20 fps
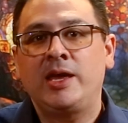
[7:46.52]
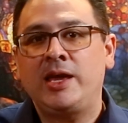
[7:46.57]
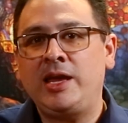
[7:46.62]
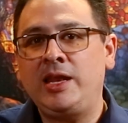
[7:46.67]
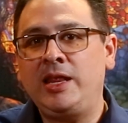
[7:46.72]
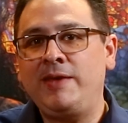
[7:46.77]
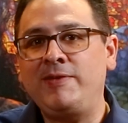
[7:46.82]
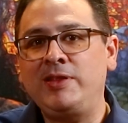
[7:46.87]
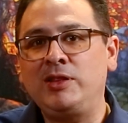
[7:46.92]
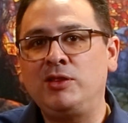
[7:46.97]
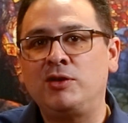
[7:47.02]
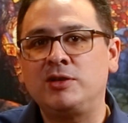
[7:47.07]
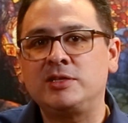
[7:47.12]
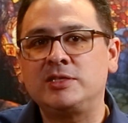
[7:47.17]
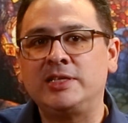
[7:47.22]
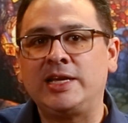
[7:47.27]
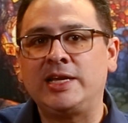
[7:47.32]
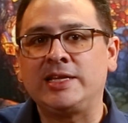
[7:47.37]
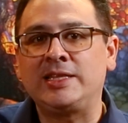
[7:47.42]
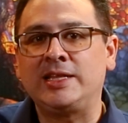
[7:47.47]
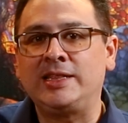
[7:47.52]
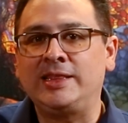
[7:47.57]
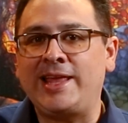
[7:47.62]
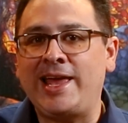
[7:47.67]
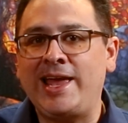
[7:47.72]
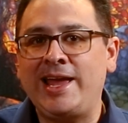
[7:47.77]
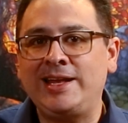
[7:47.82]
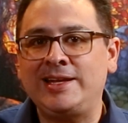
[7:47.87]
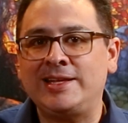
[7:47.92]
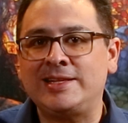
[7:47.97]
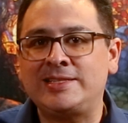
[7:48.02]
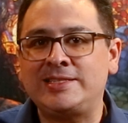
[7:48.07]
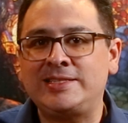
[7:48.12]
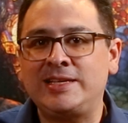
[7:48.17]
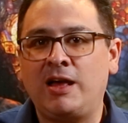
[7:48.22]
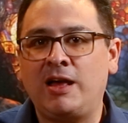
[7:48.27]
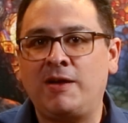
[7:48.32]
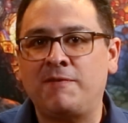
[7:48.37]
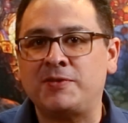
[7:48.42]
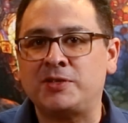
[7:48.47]
It even looks like the land
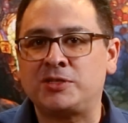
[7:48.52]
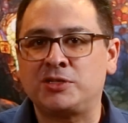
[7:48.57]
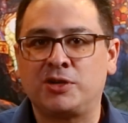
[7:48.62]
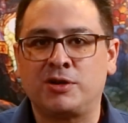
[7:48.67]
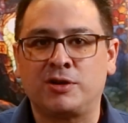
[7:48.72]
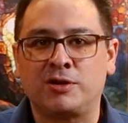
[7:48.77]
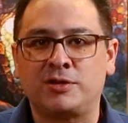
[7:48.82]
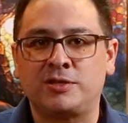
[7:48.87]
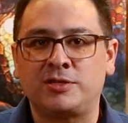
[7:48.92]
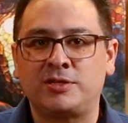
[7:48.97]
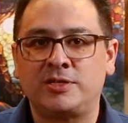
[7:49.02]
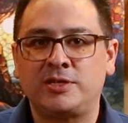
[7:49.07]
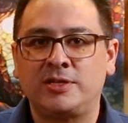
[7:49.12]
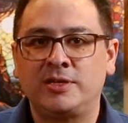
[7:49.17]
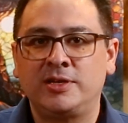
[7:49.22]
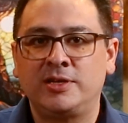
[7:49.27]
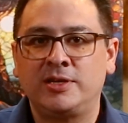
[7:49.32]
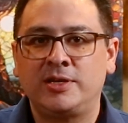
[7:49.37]
itself is cursed,